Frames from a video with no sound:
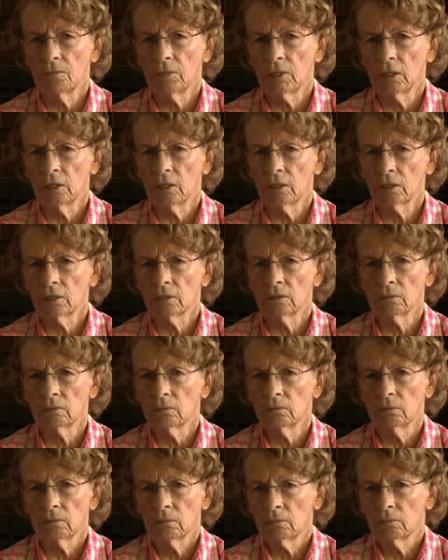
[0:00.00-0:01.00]
milk and
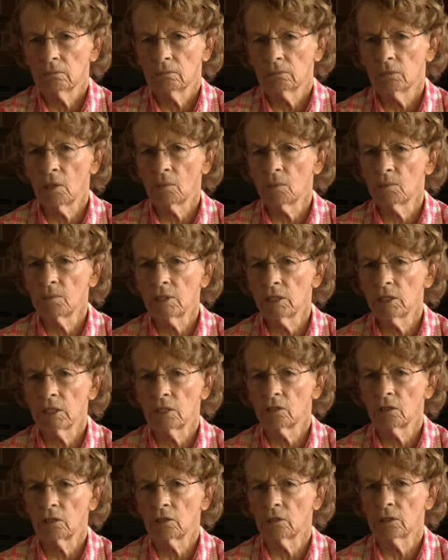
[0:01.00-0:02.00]
probably
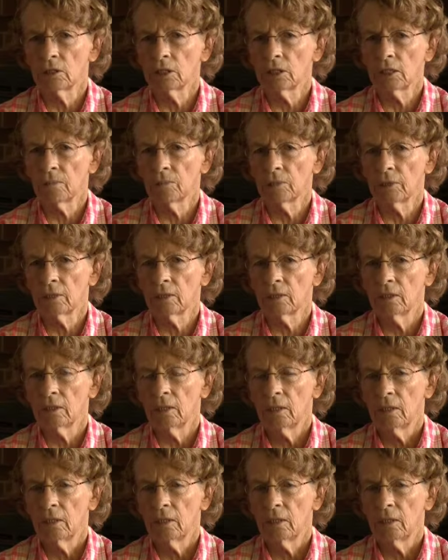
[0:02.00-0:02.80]
cereal or something